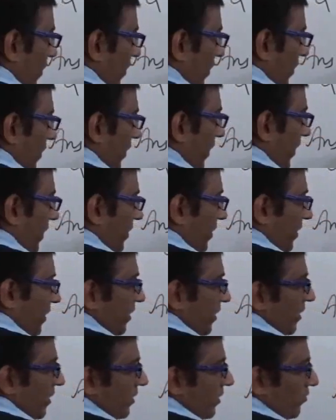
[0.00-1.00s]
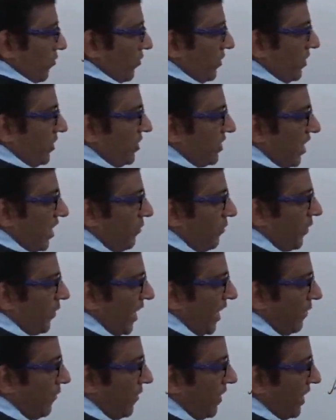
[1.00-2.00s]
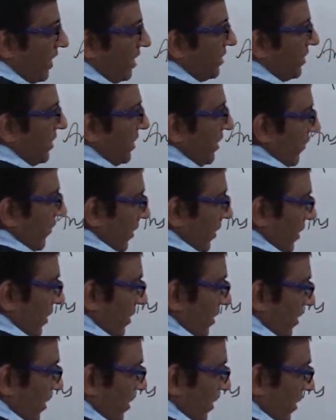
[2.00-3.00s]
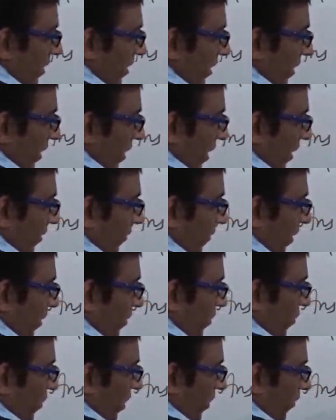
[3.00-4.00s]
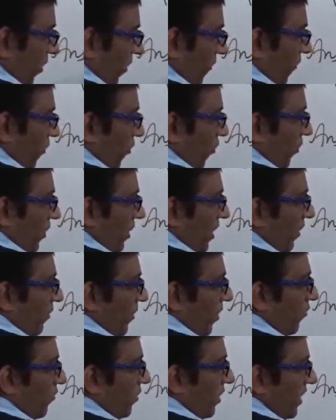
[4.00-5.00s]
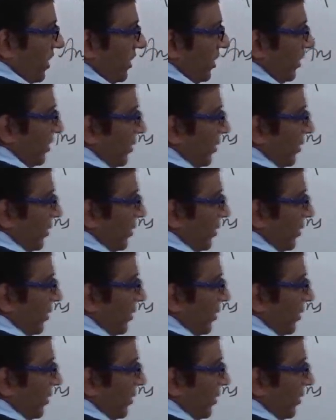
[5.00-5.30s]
right? So this time perimeter is given. It means sum of all the boundaries is